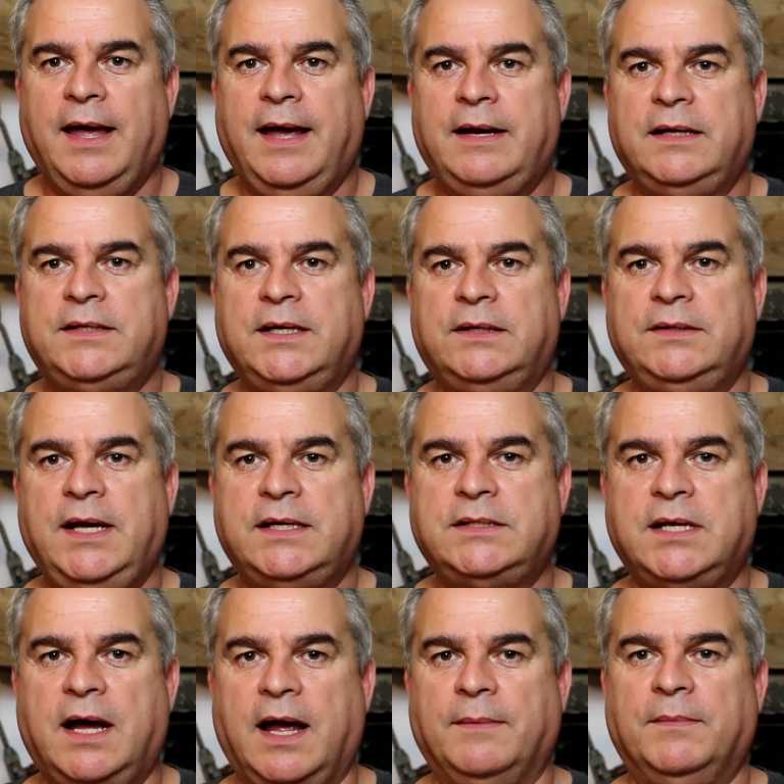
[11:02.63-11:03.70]
And until next
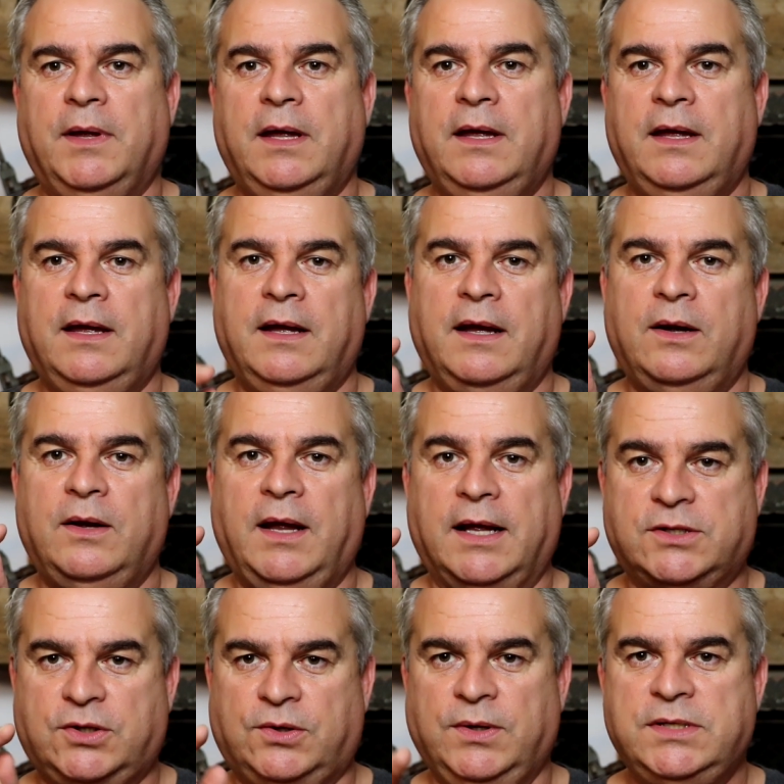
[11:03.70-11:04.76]
time,
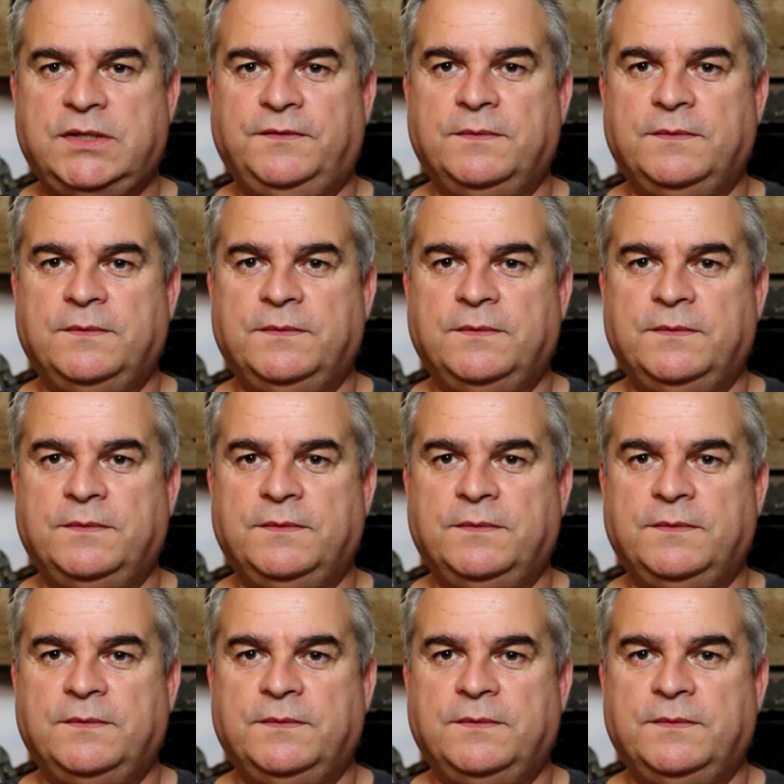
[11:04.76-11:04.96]
it's Chris